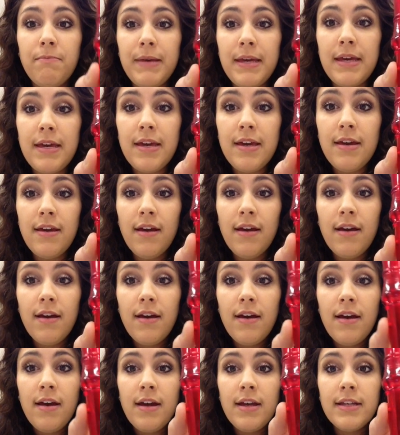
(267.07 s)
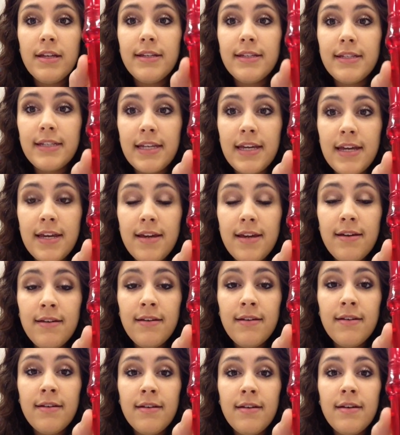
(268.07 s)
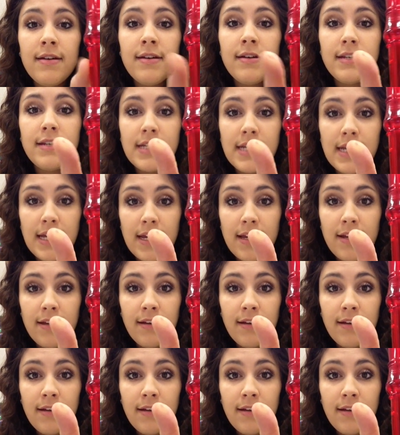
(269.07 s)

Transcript: B, C, D.